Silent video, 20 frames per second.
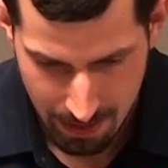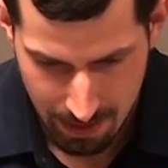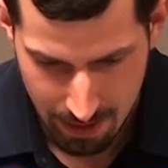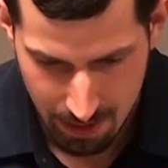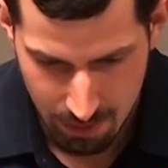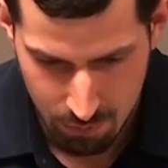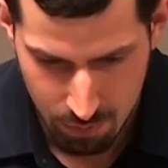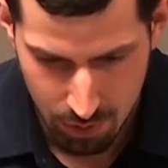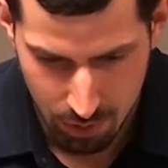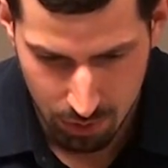
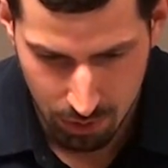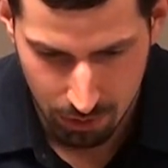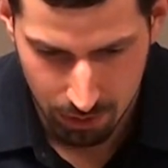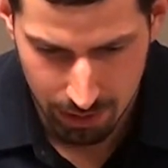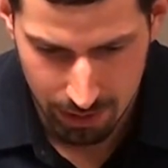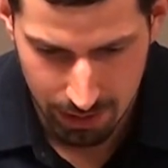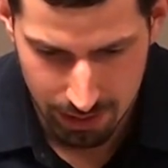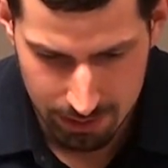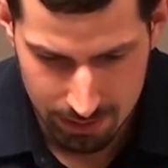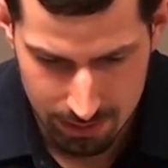and build a
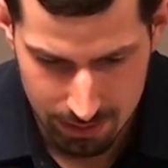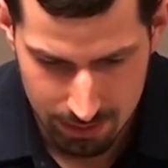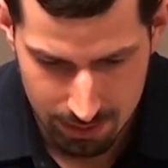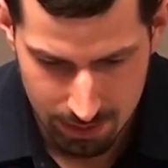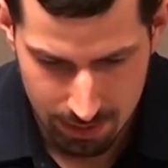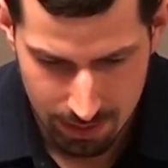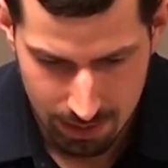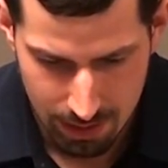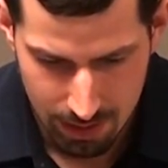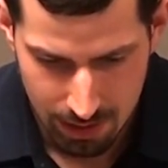
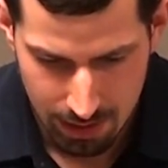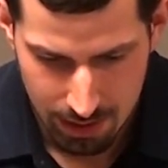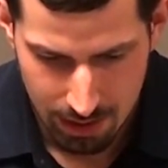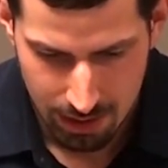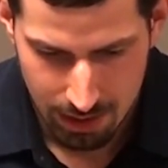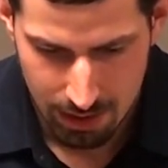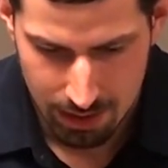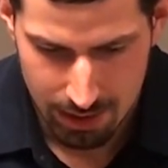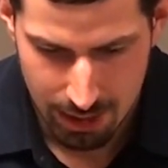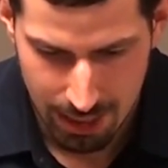list.
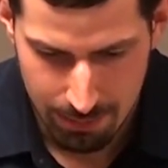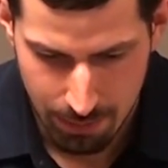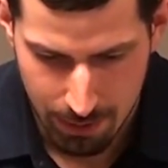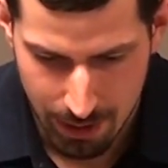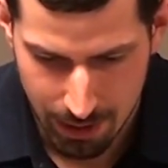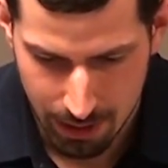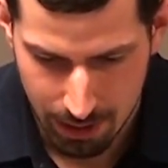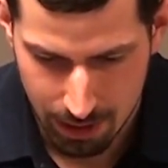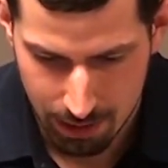And TypeRocket